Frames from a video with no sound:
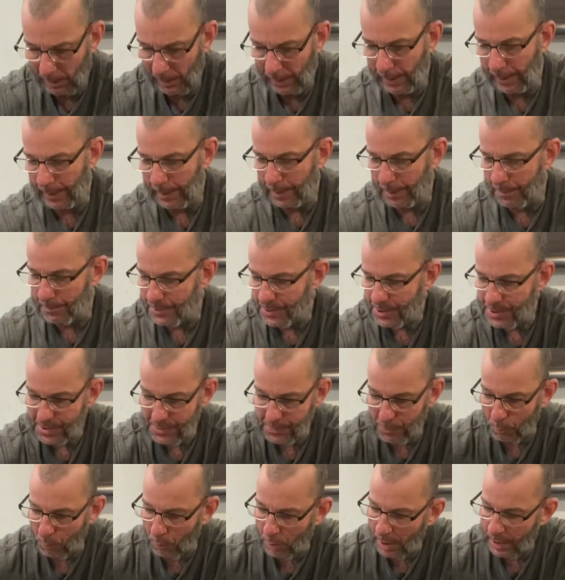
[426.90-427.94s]
And I'm just
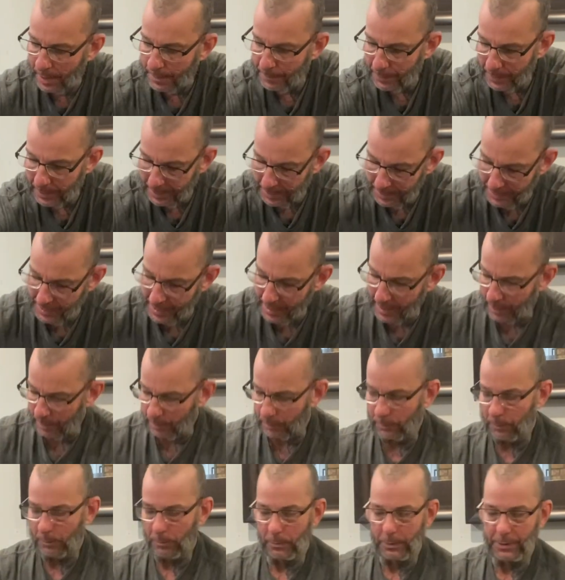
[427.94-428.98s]
wiping it
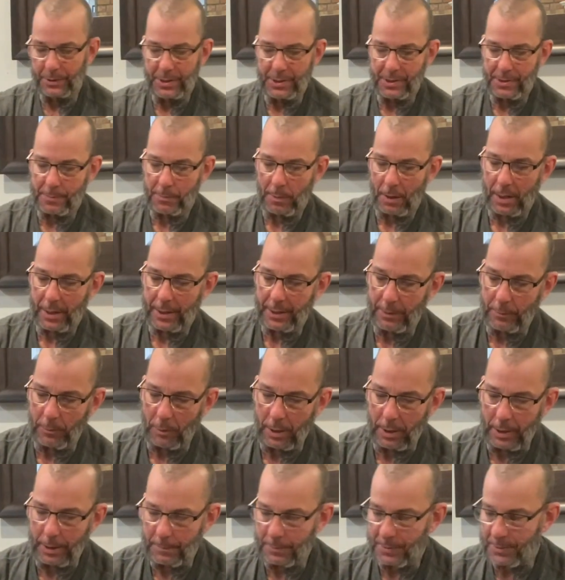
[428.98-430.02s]
down with these body
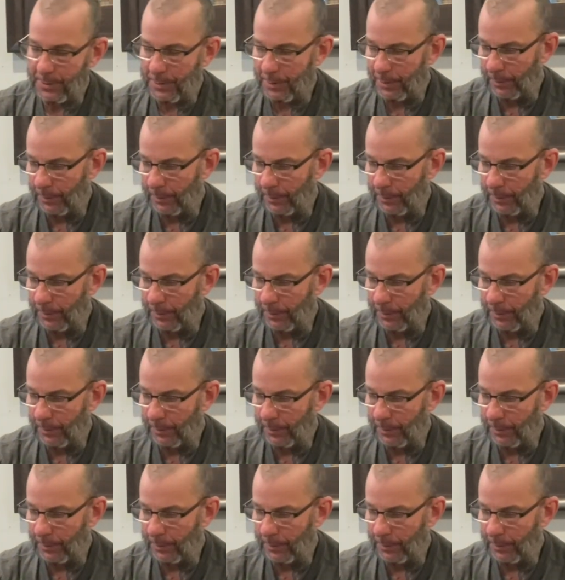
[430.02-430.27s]
wipes